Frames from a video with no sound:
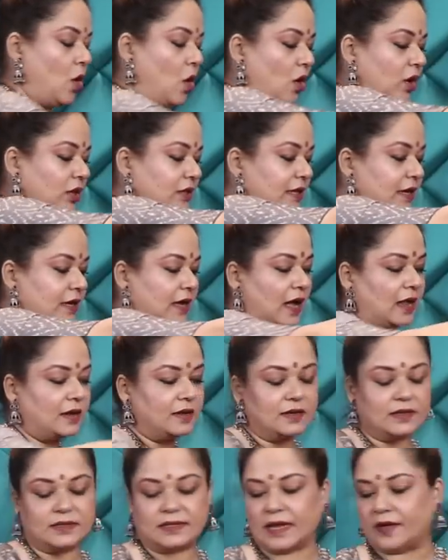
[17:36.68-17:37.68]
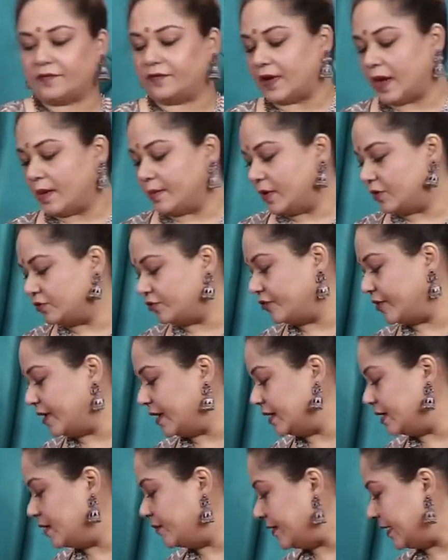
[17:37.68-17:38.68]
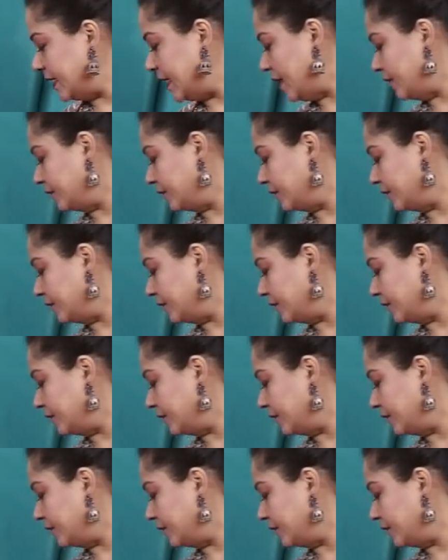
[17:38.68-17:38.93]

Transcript: All the colors have come out really well